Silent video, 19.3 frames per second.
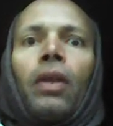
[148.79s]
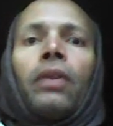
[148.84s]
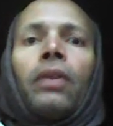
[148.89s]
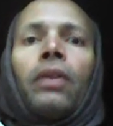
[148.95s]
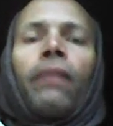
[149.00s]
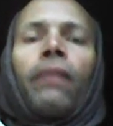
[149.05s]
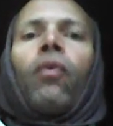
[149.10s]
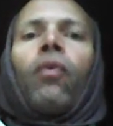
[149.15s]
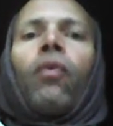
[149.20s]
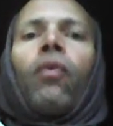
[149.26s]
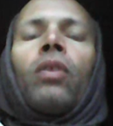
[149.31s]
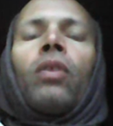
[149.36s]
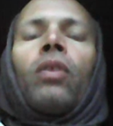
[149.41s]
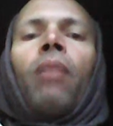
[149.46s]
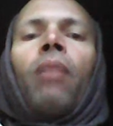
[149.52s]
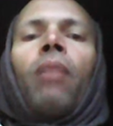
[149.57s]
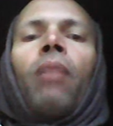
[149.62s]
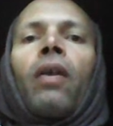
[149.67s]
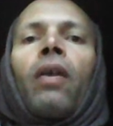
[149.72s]
The
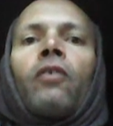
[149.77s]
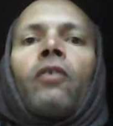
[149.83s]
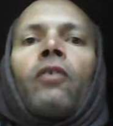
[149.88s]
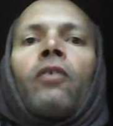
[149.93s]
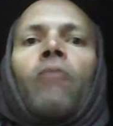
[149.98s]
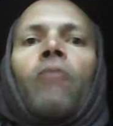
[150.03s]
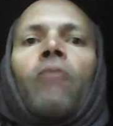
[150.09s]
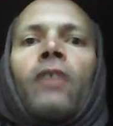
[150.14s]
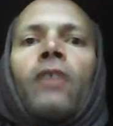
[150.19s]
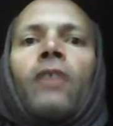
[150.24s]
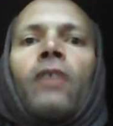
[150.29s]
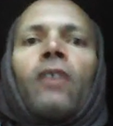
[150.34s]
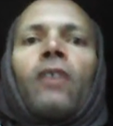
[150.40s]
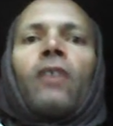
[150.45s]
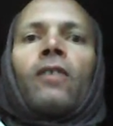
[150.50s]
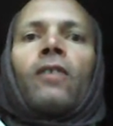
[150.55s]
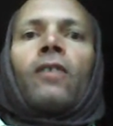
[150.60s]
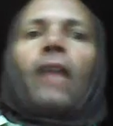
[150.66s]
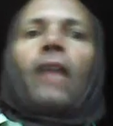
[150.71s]
fourth part of speech
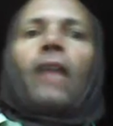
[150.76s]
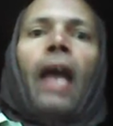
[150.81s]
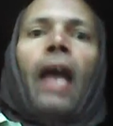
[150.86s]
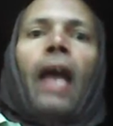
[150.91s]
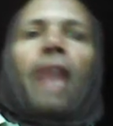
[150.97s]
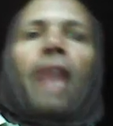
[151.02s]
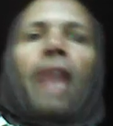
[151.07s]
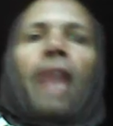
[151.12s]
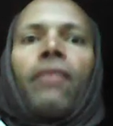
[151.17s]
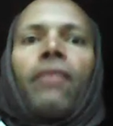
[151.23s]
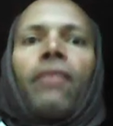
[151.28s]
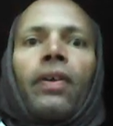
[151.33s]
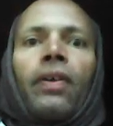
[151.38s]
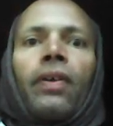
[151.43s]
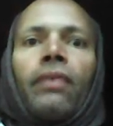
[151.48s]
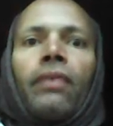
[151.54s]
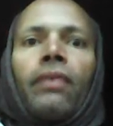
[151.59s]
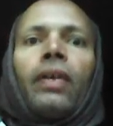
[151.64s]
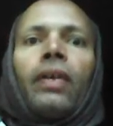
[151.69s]
is
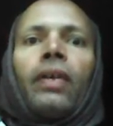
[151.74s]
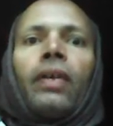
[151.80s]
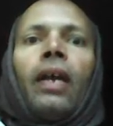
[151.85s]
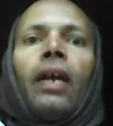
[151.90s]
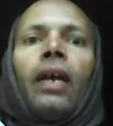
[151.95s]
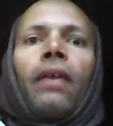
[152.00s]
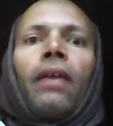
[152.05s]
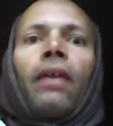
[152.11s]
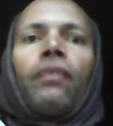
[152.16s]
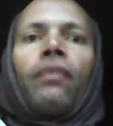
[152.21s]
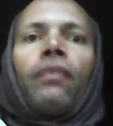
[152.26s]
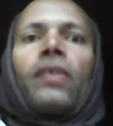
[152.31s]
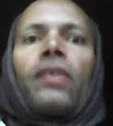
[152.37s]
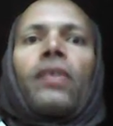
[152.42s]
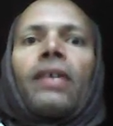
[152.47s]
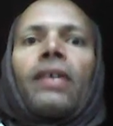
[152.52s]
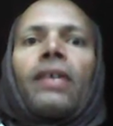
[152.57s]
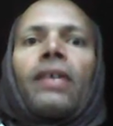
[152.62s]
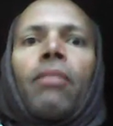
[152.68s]
adverb, and a few
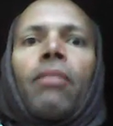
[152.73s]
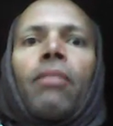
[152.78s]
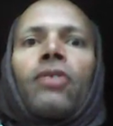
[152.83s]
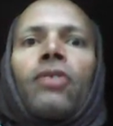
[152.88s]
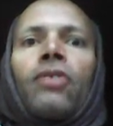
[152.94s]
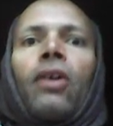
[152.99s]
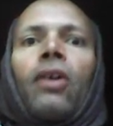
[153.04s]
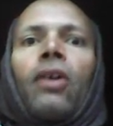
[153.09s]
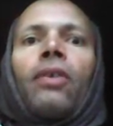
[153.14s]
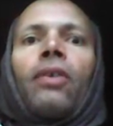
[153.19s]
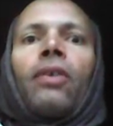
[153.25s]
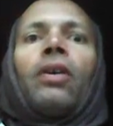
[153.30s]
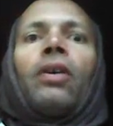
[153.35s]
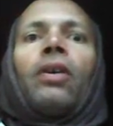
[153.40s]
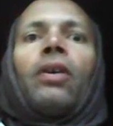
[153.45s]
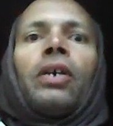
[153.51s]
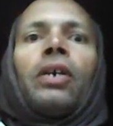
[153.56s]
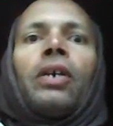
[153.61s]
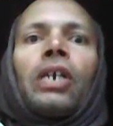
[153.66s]
examples are
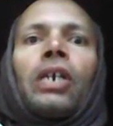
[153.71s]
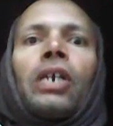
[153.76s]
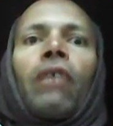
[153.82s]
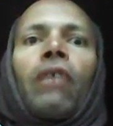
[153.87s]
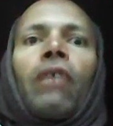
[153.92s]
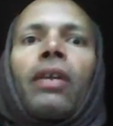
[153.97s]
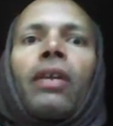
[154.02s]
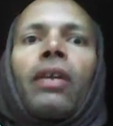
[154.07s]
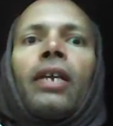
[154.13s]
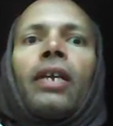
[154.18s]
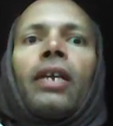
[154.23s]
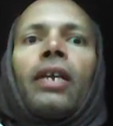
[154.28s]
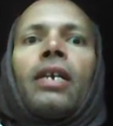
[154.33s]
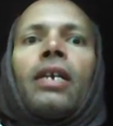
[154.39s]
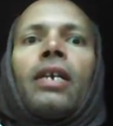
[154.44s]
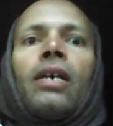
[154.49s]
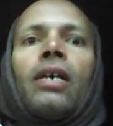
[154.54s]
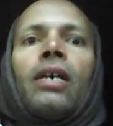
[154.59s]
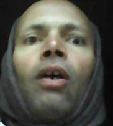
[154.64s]
quickly,
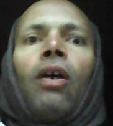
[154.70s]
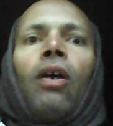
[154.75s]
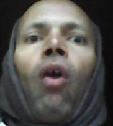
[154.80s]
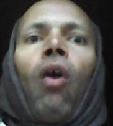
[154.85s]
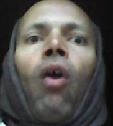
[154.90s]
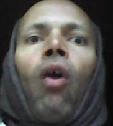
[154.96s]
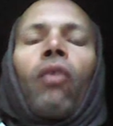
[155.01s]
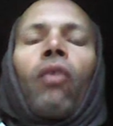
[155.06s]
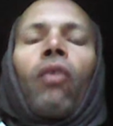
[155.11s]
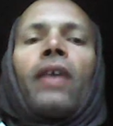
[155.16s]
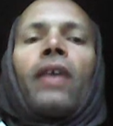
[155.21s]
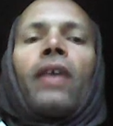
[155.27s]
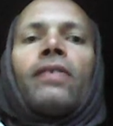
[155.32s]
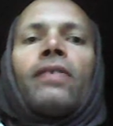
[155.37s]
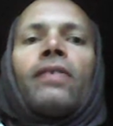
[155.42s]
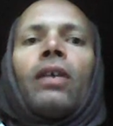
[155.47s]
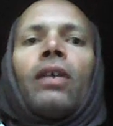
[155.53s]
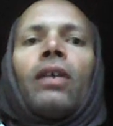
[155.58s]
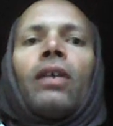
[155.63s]

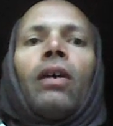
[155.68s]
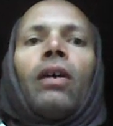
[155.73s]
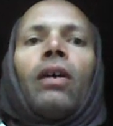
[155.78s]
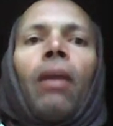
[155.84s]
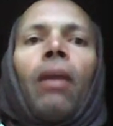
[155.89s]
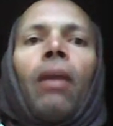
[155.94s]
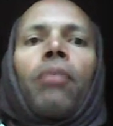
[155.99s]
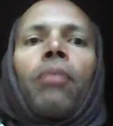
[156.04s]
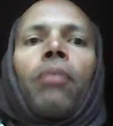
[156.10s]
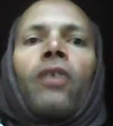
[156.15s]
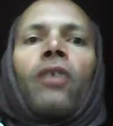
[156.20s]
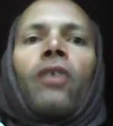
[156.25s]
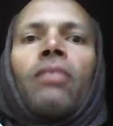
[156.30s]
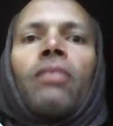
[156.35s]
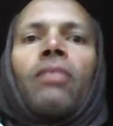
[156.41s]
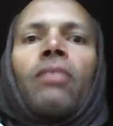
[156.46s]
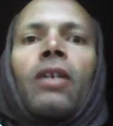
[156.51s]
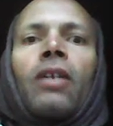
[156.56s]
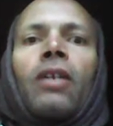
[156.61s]
always,
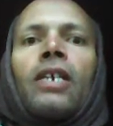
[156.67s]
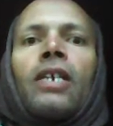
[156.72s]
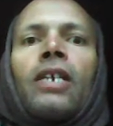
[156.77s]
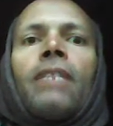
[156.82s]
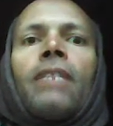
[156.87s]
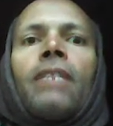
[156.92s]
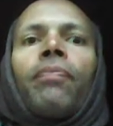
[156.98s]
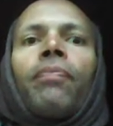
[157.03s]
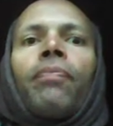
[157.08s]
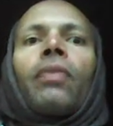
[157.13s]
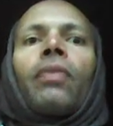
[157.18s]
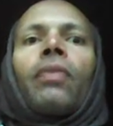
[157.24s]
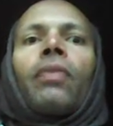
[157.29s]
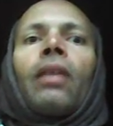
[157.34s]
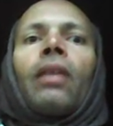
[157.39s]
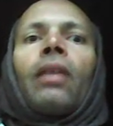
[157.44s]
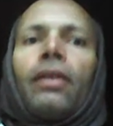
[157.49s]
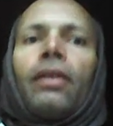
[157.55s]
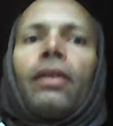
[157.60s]
approximately,
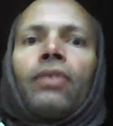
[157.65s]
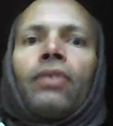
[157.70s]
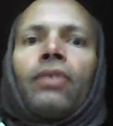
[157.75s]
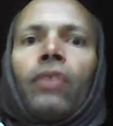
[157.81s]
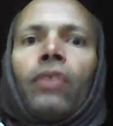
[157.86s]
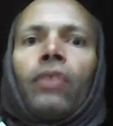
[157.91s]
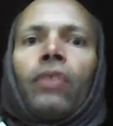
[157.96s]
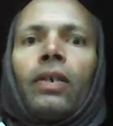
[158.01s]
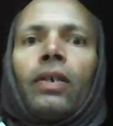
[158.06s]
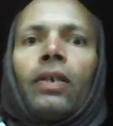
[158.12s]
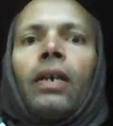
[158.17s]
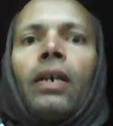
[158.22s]
etc.